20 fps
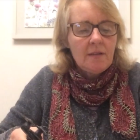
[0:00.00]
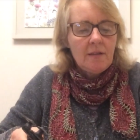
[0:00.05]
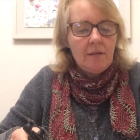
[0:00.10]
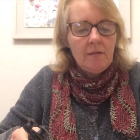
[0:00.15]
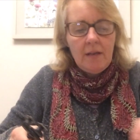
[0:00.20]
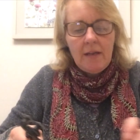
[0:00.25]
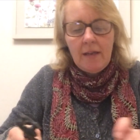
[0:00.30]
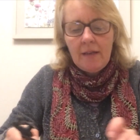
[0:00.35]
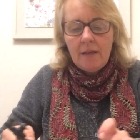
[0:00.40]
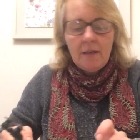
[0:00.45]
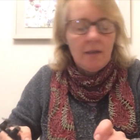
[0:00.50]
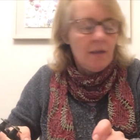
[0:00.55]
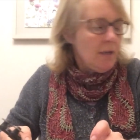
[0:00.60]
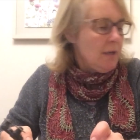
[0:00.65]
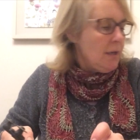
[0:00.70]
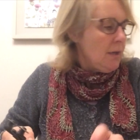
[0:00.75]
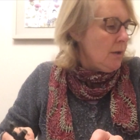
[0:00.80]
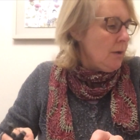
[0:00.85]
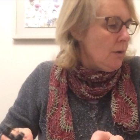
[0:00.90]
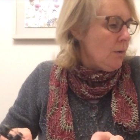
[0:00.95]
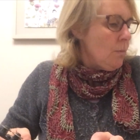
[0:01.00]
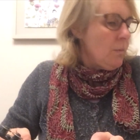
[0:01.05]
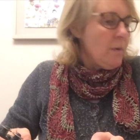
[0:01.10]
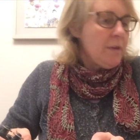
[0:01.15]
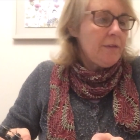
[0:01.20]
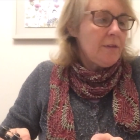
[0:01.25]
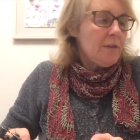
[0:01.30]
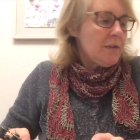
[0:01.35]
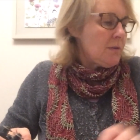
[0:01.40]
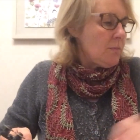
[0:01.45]
So like
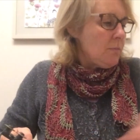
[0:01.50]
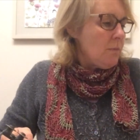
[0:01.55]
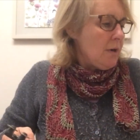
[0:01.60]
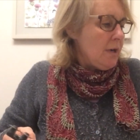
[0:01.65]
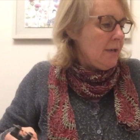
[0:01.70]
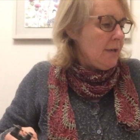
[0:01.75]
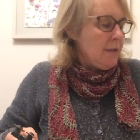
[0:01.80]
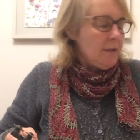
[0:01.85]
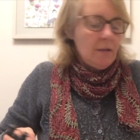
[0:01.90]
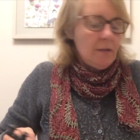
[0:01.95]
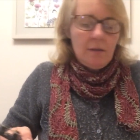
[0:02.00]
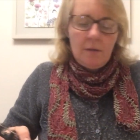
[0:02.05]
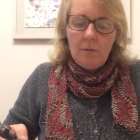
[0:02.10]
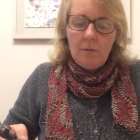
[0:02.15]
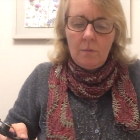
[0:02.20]
with this one,